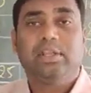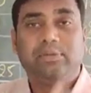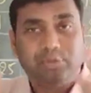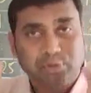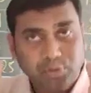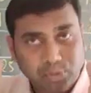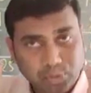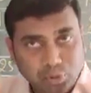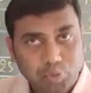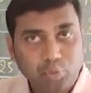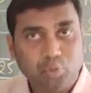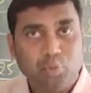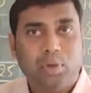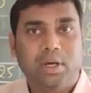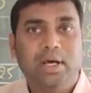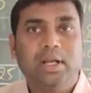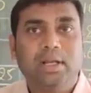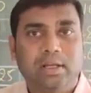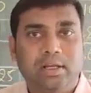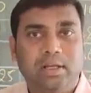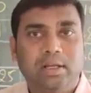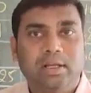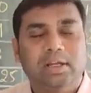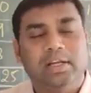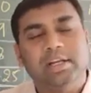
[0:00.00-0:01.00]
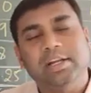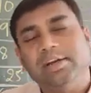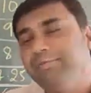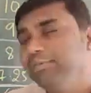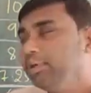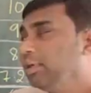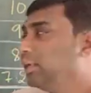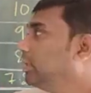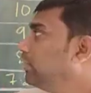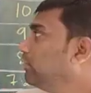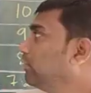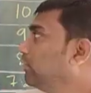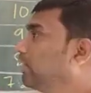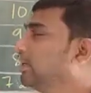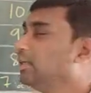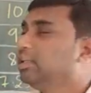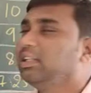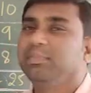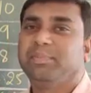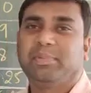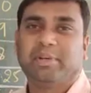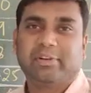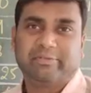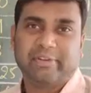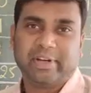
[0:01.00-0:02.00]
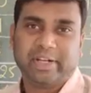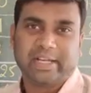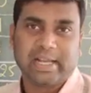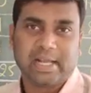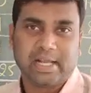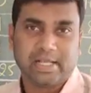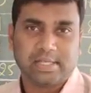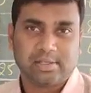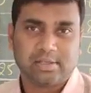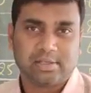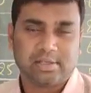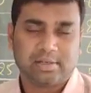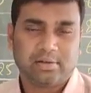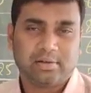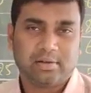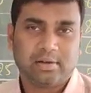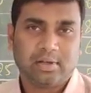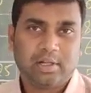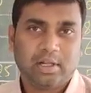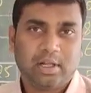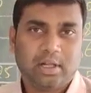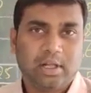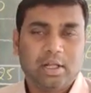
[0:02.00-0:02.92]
If you do work, definitely you will get the perfect answer.